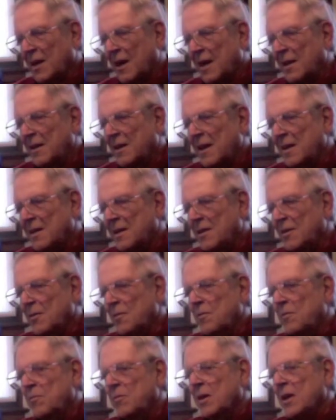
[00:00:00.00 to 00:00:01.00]
And
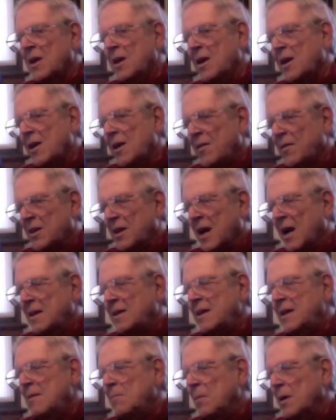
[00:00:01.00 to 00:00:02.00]
then the
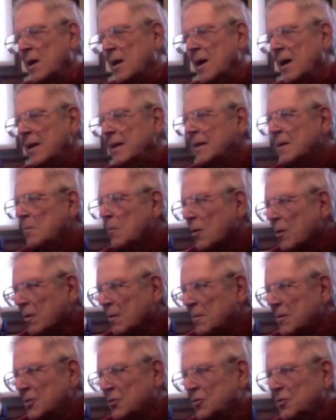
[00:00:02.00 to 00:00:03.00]
idea behind the murder
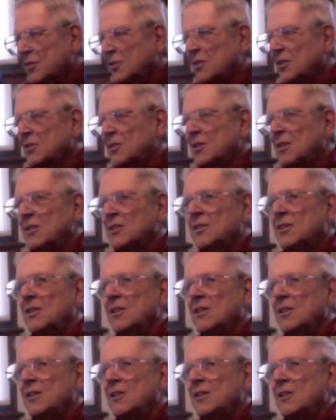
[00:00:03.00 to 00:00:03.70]
mysteries is this.